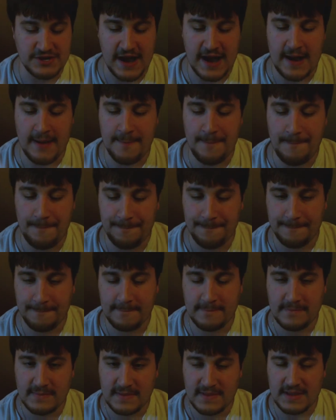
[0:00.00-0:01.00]
job
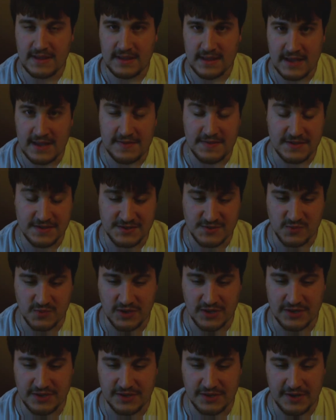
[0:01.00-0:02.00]
in this
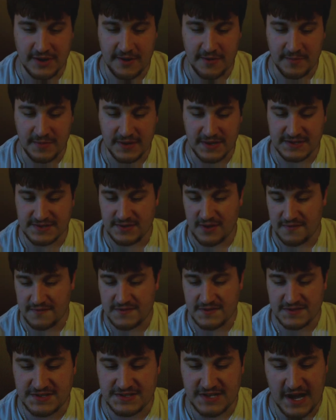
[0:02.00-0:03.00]
one, you know, but he's off
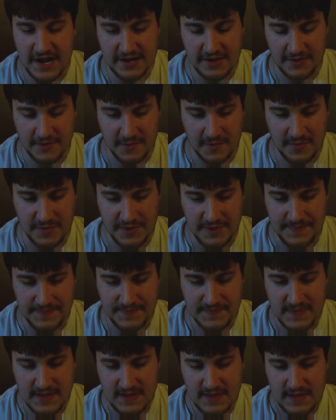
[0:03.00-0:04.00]
side a little bit.
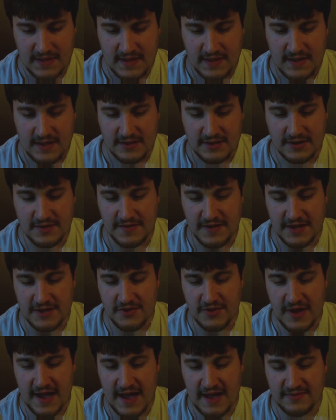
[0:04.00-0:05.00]
You know, then
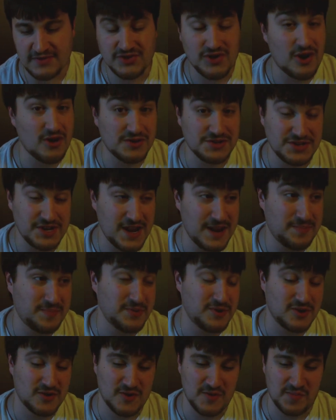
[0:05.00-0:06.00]
you have Charles
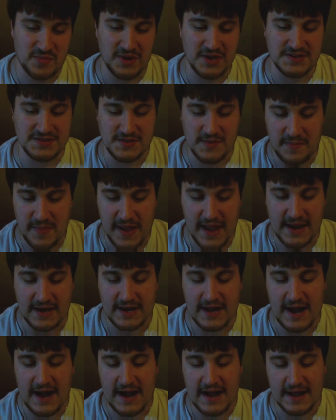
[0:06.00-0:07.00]
Napier who plays the
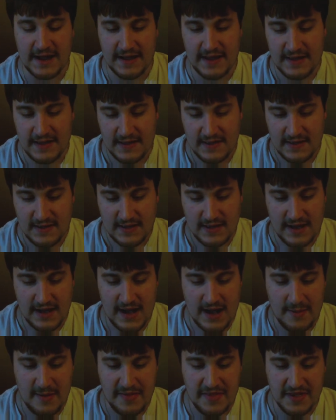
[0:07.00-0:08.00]
bad guy.
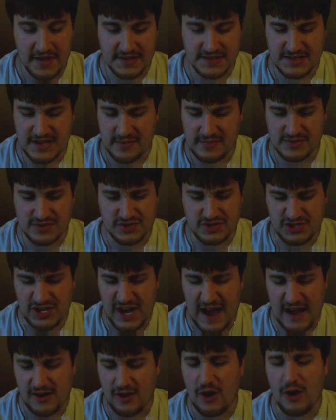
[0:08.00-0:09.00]
Um, I think his name is
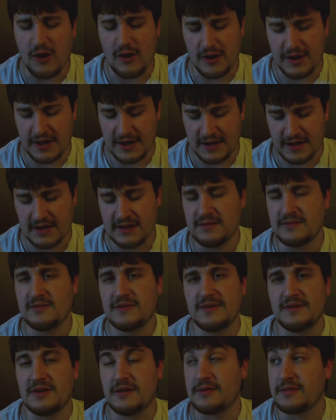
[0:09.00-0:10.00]
Jack Harding, and
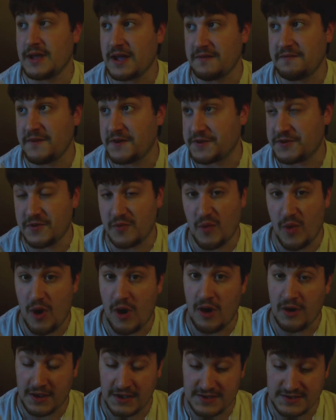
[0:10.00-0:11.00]
uh, like Victor
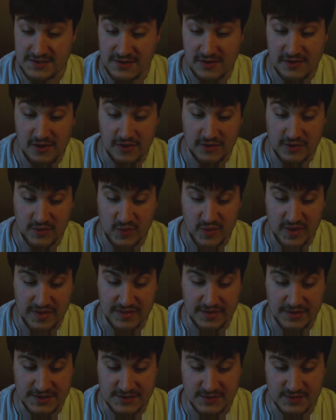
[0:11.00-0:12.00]
Wong, he's no longer
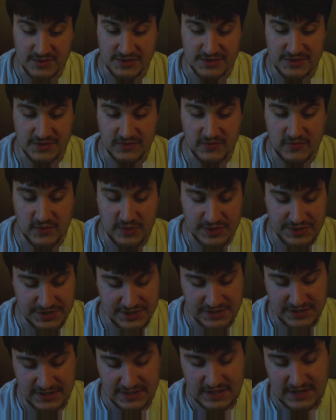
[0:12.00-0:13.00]
with us, which is
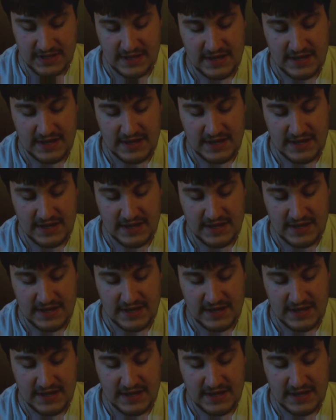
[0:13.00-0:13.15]
unfortunate.